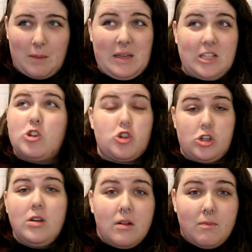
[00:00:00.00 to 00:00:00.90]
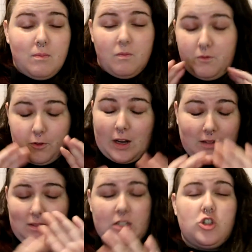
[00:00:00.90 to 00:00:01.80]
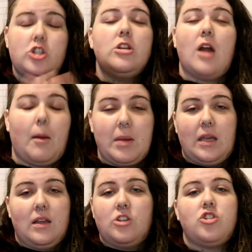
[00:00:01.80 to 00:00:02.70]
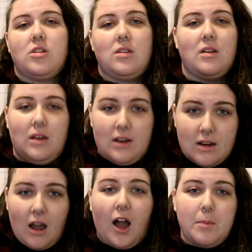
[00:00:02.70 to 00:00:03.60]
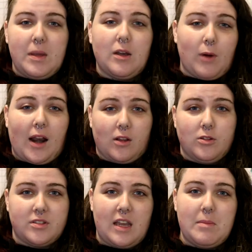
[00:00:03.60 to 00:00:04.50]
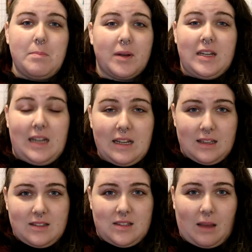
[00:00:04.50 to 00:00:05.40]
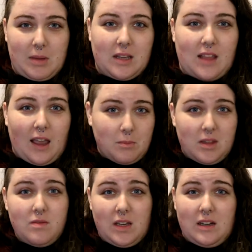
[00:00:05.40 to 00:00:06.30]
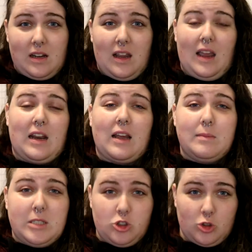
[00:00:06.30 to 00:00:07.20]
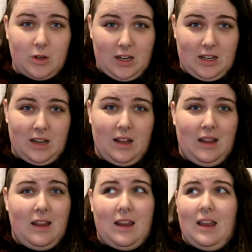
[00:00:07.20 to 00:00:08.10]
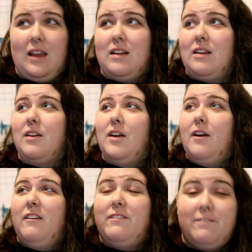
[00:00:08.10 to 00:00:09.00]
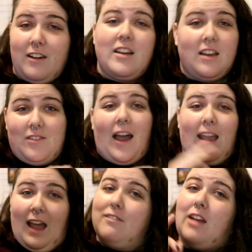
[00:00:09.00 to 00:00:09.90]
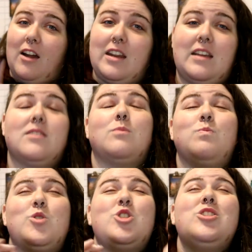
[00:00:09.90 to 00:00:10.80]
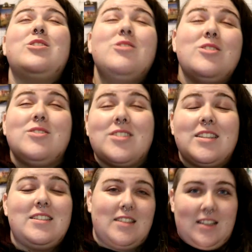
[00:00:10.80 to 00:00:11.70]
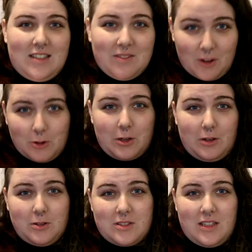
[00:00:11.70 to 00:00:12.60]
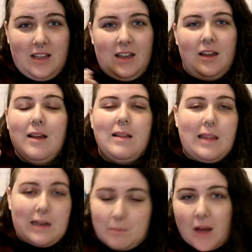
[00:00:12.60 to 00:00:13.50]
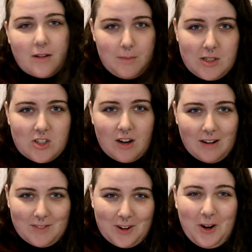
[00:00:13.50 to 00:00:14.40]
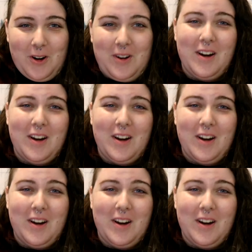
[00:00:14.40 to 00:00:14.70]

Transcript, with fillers: I mean, it should it should not be. It should not be a radical statement, but it is because I am living in it and I am enjoying it. And fuck if I have not taken some seriously sexy photos that I'm not going to be sharing for